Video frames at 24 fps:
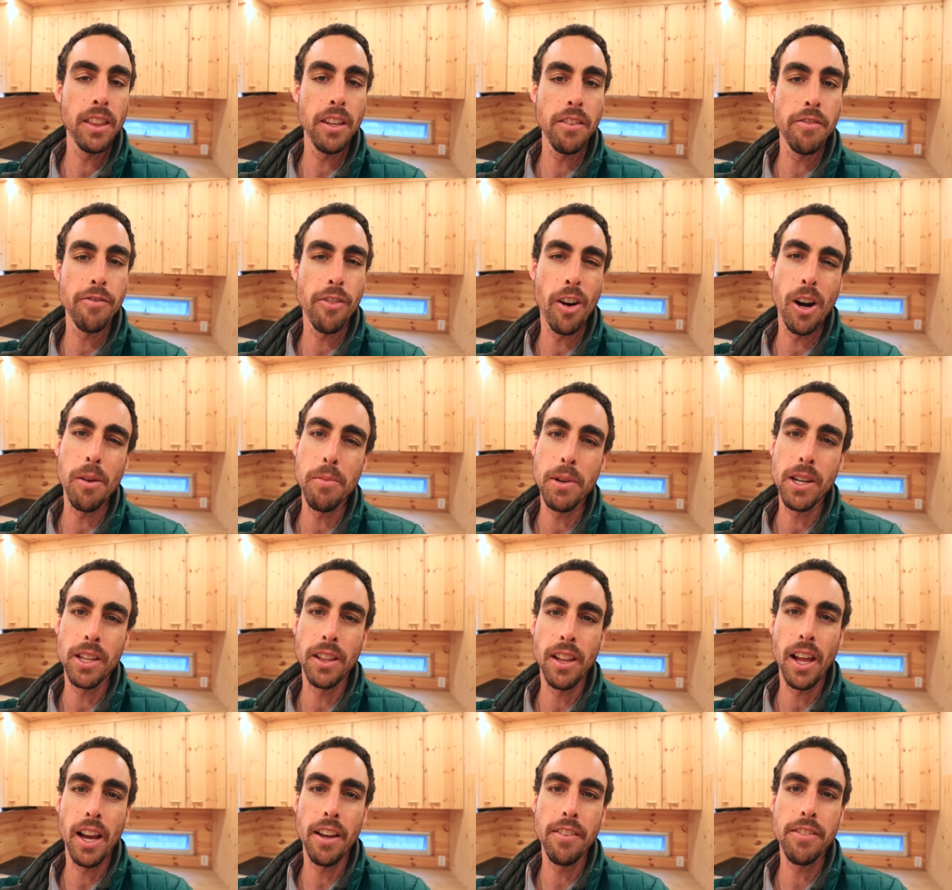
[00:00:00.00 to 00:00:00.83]
the
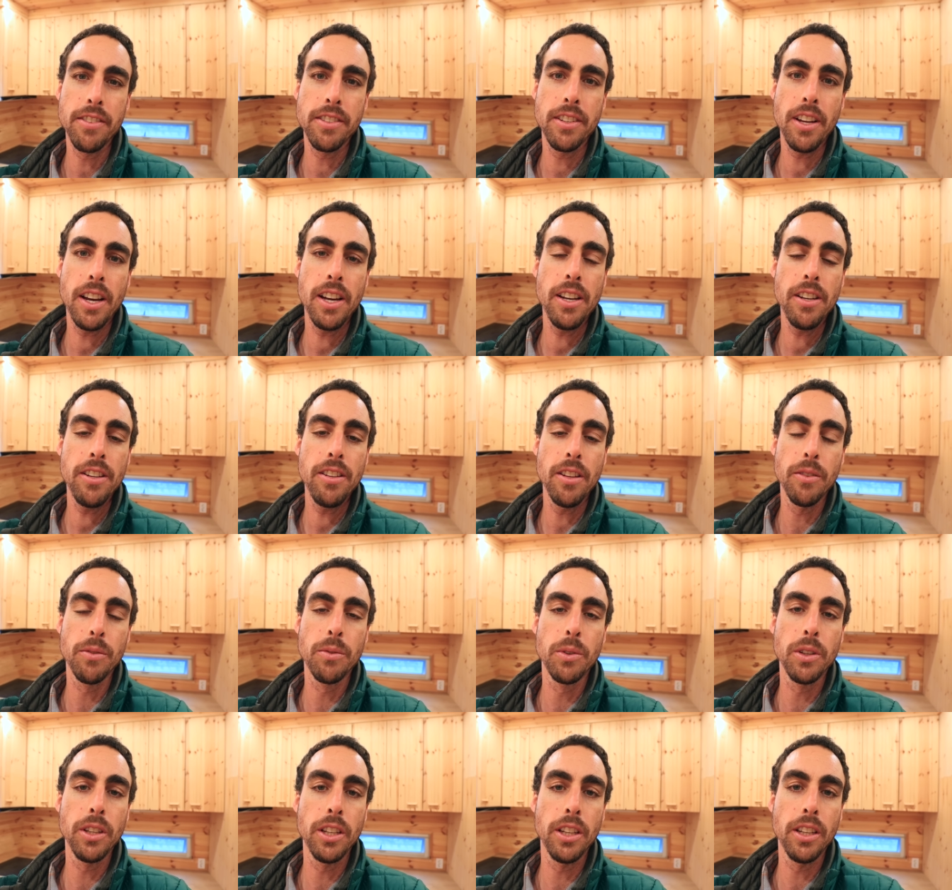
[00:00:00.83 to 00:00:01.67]
farming lifestyle
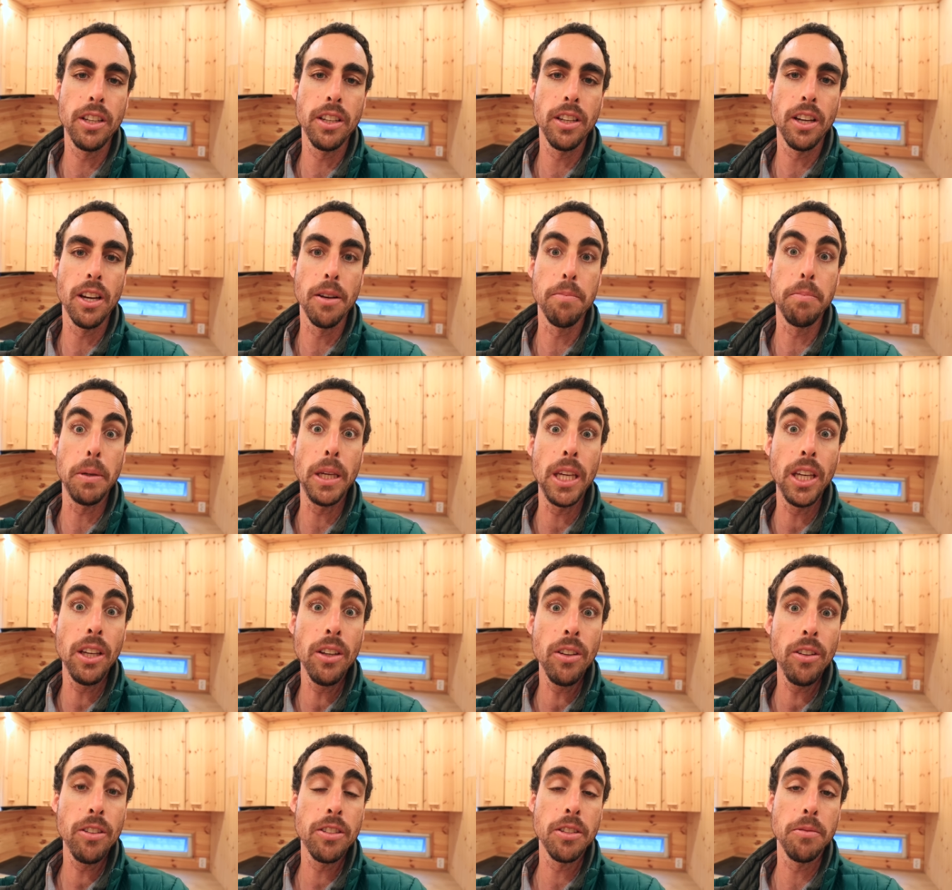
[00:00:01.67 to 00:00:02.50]
really
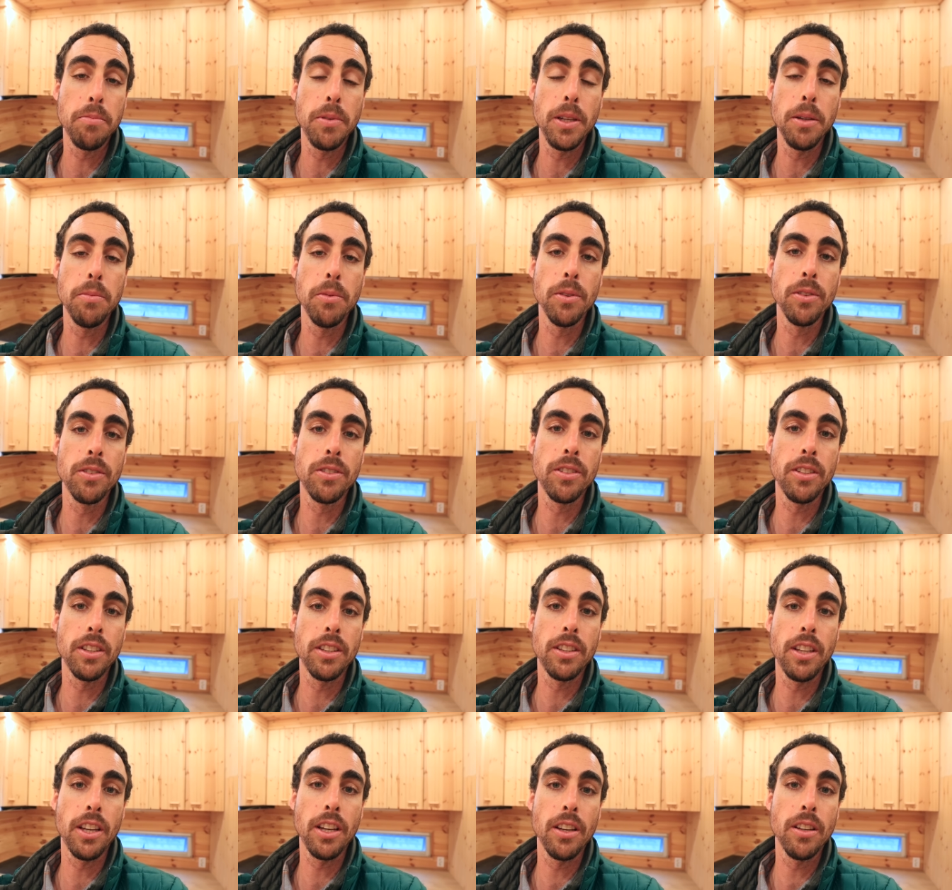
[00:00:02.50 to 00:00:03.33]
appeal to people so
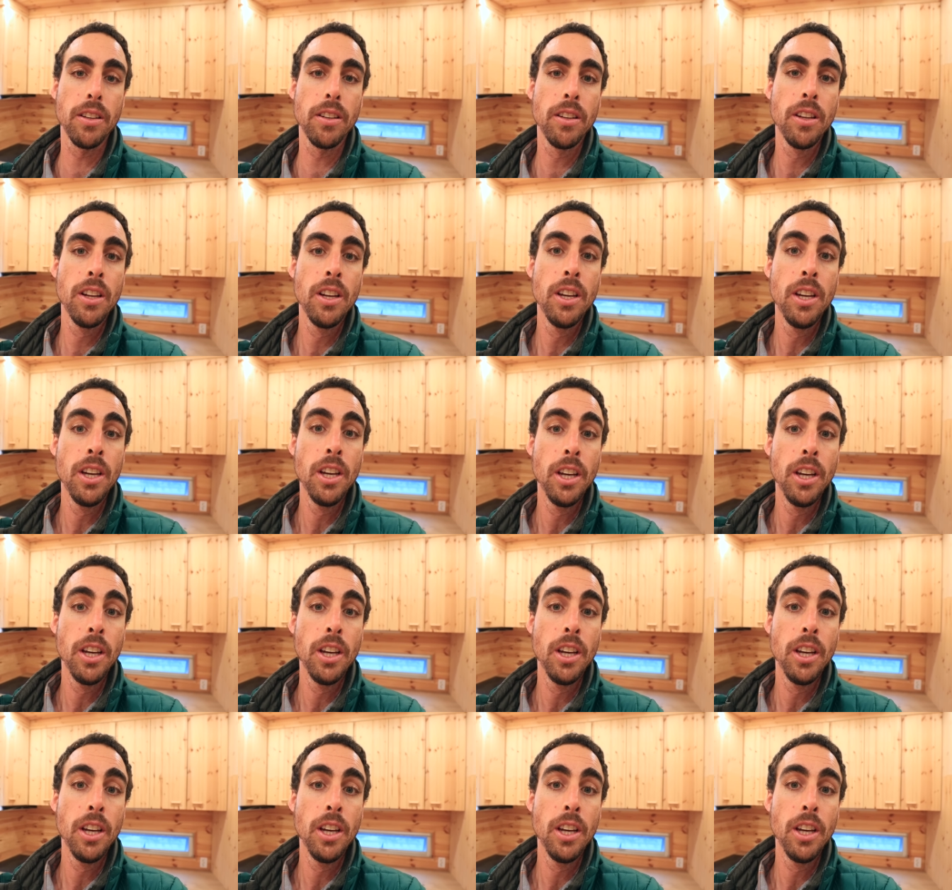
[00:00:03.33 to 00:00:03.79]
that they'll